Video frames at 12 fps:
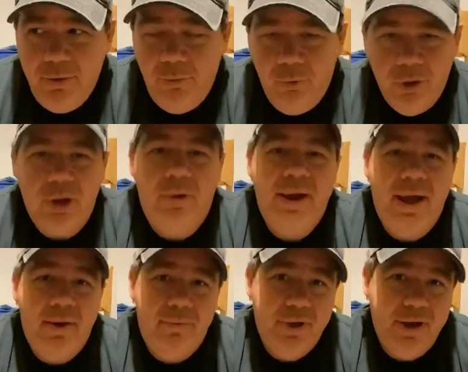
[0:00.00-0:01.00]
we're going
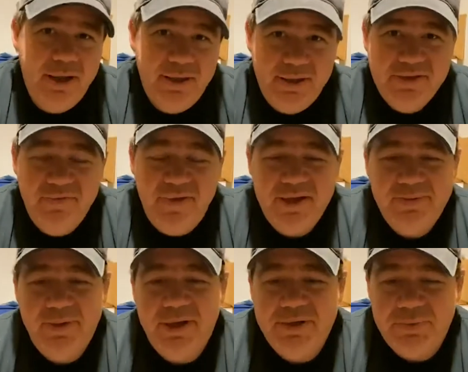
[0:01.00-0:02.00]
out, we're hitting these events
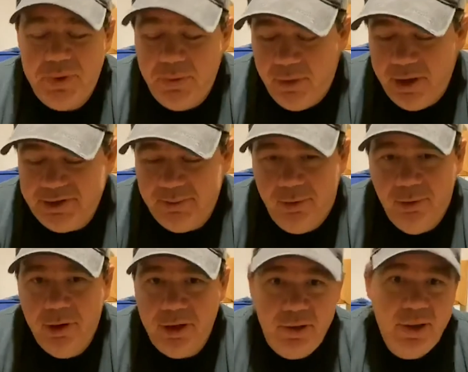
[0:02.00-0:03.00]
because we want to
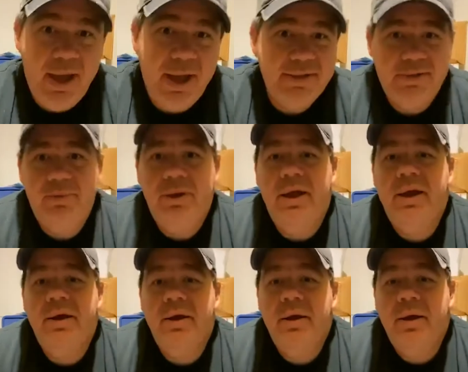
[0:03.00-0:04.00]
support you guys, the
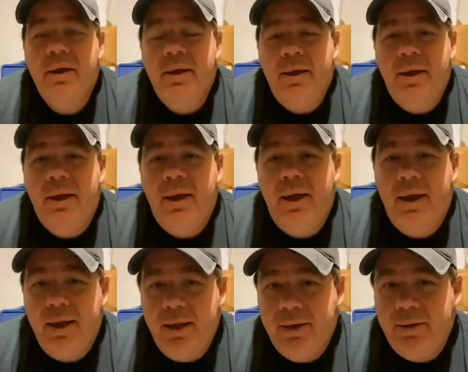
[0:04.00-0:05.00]
player,
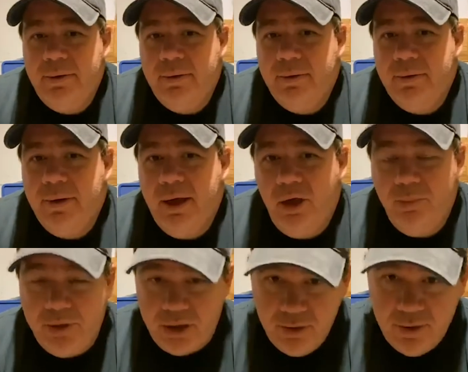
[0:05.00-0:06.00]
and
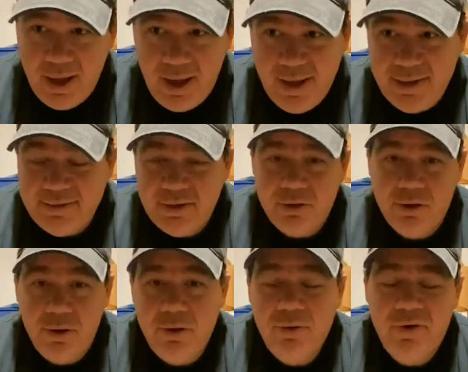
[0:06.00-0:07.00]
help you guys
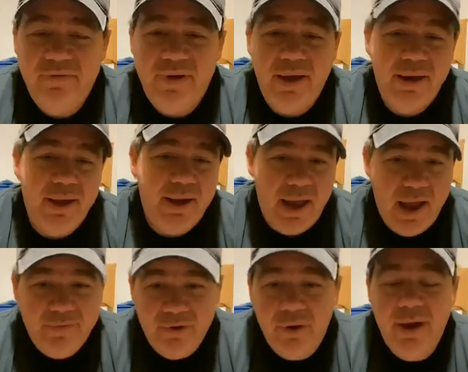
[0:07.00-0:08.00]
go to an event and
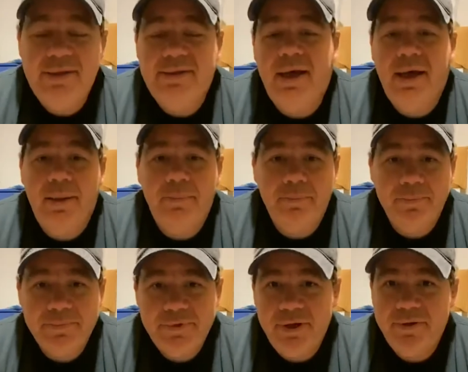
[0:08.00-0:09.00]
have a great time.
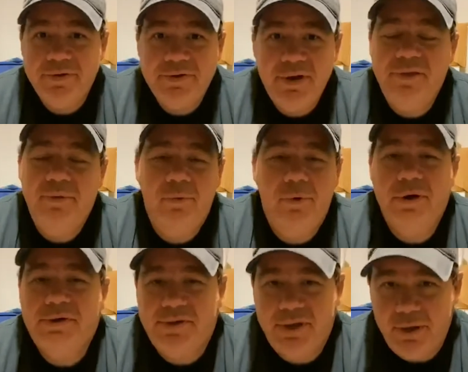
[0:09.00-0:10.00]
There's nothing
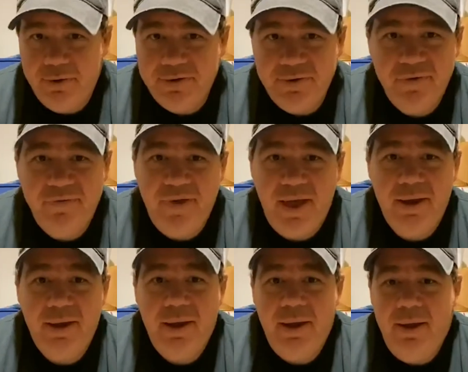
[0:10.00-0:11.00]
worse than going to an
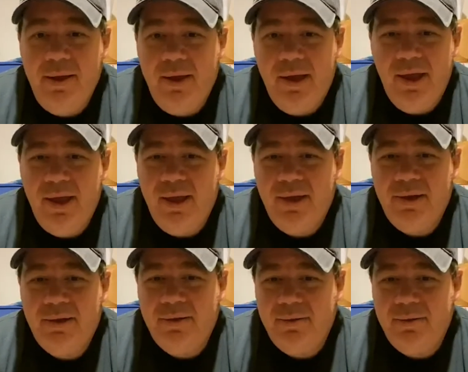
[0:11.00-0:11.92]
event and,